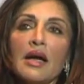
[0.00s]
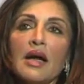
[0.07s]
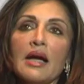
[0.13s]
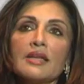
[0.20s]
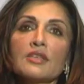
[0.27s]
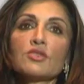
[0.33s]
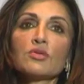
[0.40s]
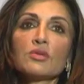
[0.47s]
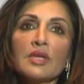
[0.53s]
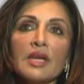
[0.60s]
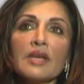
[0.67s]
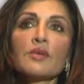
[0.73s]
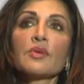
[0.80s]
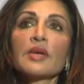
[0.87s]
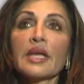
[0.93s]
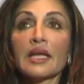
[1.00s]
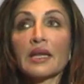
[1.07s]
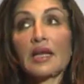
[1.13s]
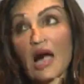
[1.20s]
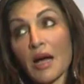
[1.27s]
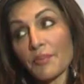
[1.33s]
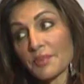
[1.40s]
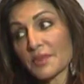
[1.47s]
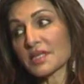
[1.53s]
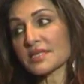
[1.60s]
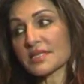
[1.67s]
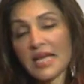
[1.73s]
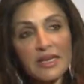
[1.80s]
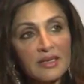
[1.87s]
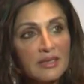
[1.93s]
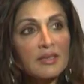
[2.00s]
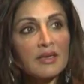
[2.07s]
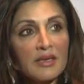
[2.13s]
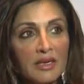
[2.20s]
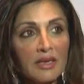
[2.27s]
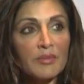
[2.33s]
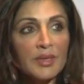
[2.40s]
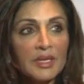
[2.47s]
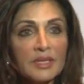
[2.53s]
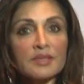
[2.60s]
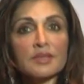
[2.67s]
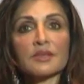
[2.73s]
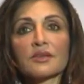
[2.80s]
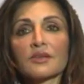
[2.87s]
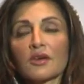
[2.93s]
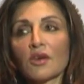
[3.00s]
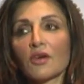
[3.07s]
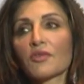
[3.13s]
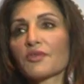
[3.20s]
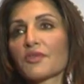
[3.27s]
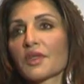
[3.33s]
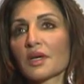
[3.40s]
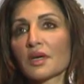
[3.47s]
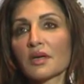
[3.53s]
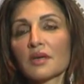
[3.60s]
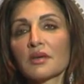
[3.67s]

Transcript: I do think we can up the standard a little bit of the,